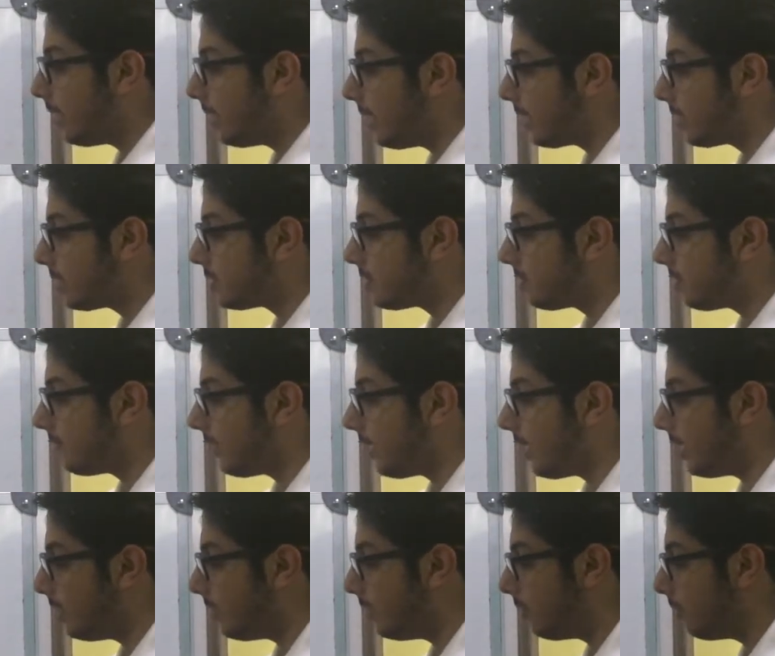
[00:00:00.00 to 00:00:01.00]
an extra
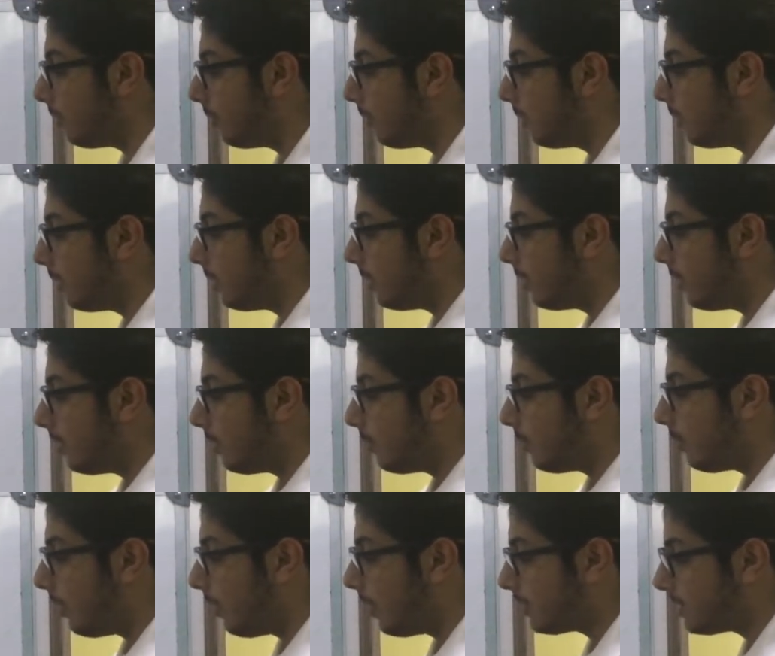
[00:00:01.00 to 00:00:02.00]
value,
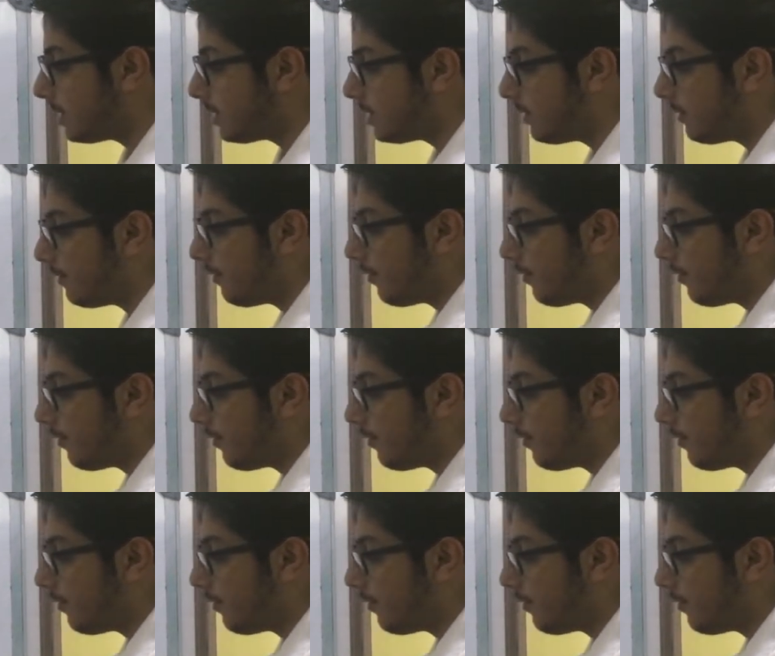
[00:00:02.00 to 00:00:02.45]
positive